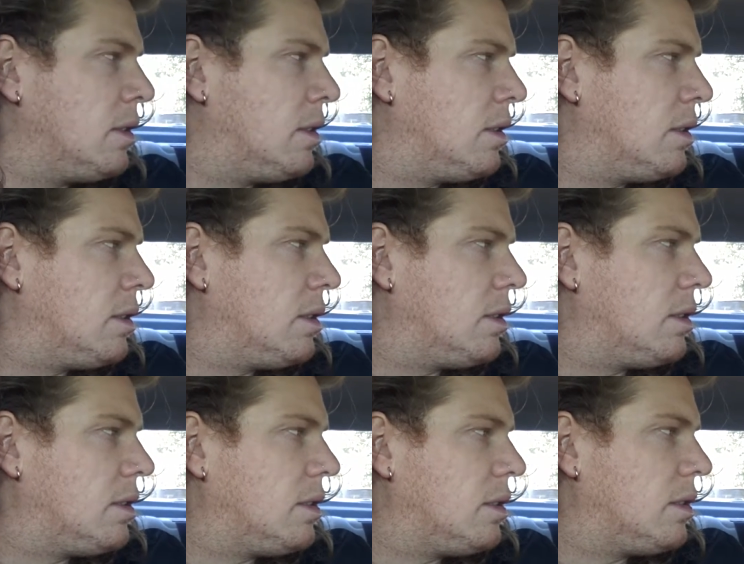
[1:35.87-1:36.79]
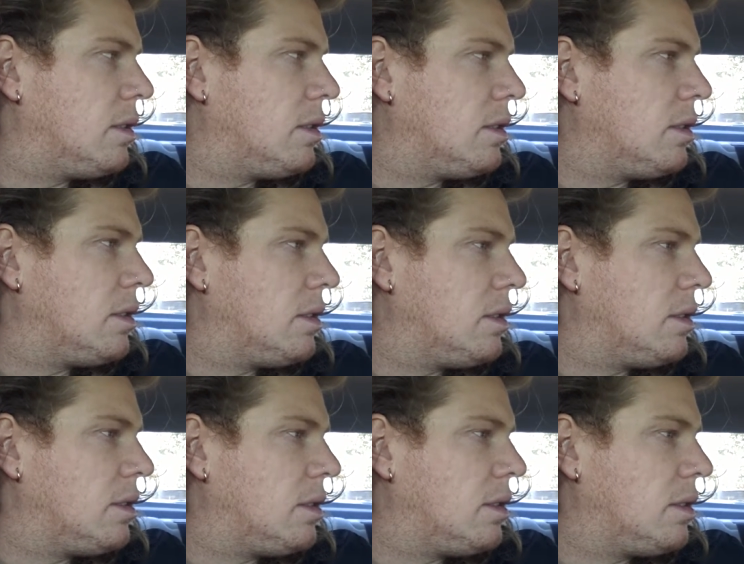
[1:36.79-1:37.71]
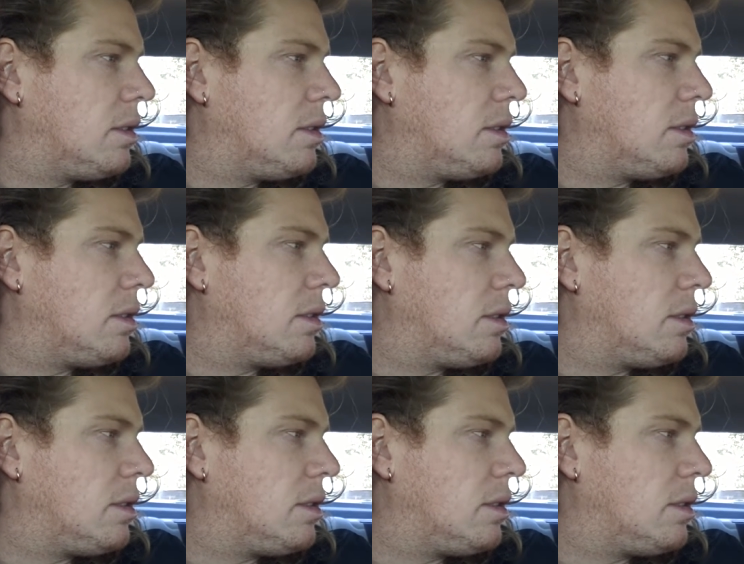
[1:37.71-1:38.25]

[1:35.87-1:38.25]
(no one is talking)